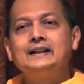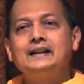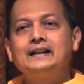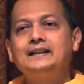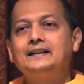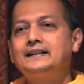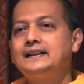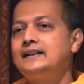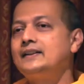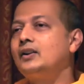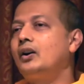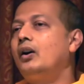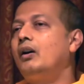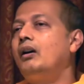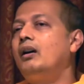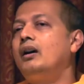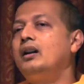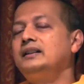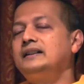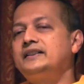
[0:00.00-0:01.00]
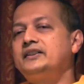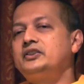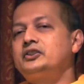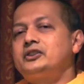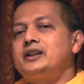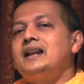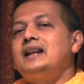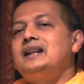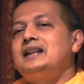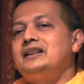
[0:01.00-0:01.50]
He says, all this
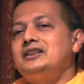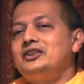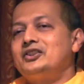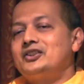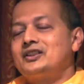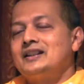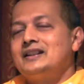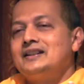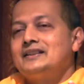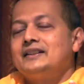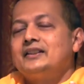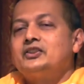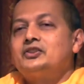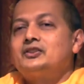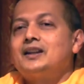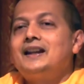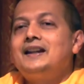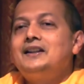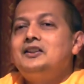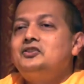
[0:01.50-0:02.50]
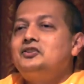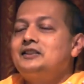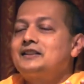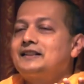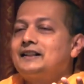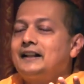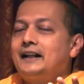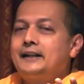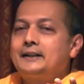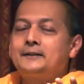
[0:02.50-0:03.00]
change, this change
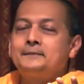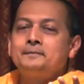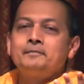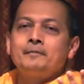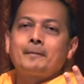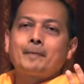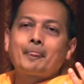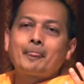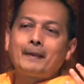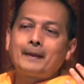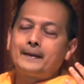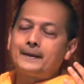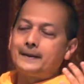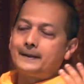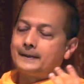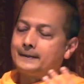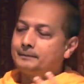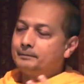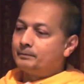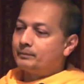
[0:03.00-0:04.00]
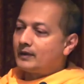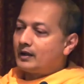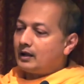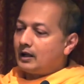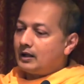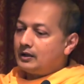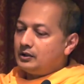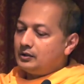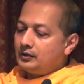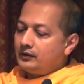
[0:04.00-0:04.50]
is like um,
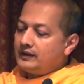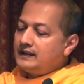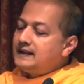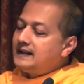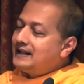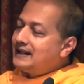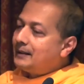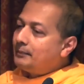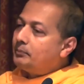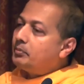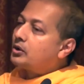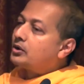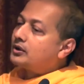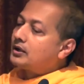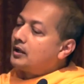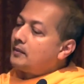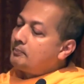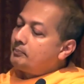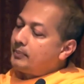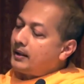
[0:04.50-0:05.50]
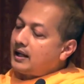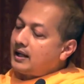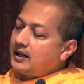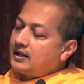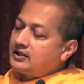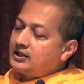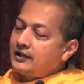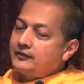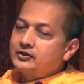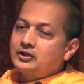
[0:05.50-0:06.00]
you're reading a book
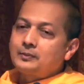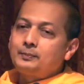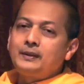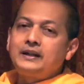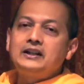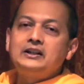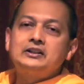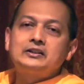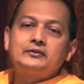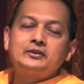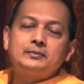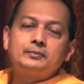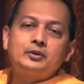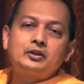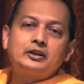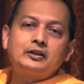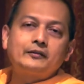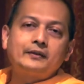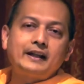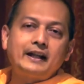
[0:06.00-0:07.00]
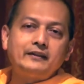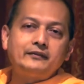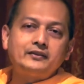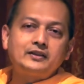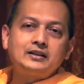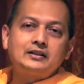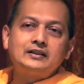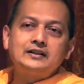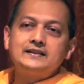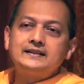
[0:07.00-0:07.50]
page after page of the book of life
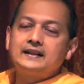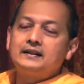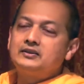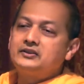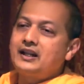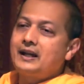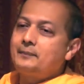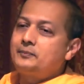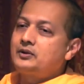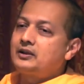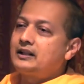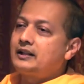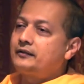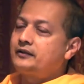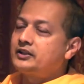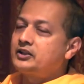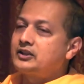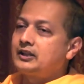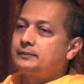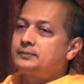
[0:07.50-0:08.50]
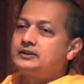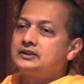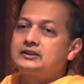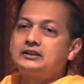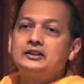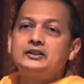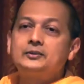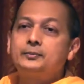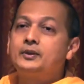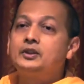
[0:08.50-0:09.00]
turns and chapter after chapter
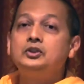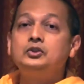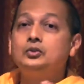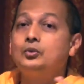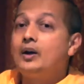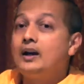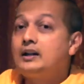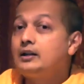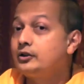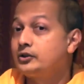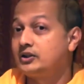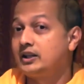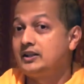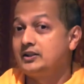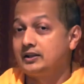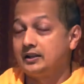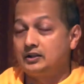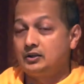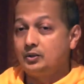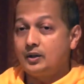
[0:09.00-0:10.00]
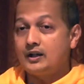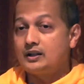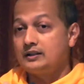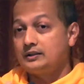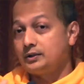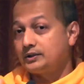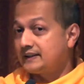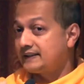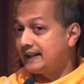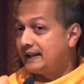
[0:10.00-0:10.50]
turns but you are not changing you are
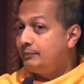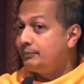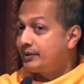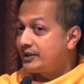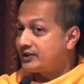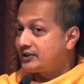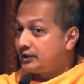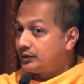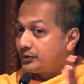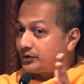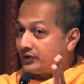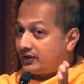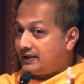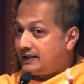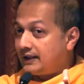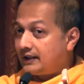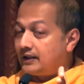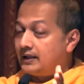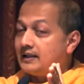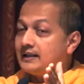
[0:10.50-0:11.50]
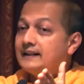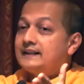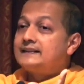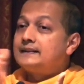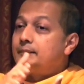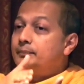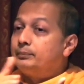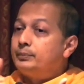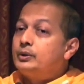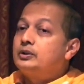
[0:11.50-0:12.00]
you're the same person who's reading it's
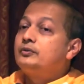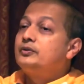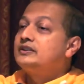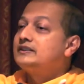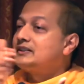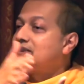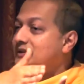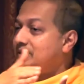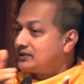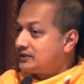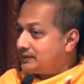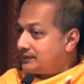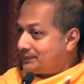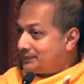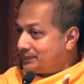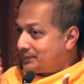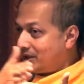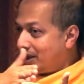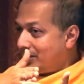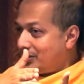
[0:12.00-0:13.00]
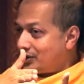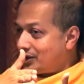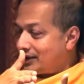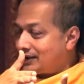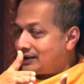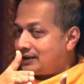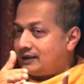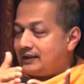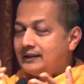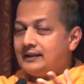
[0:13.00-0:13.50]
the book which is
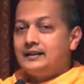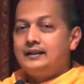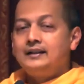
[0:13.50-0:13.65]
changing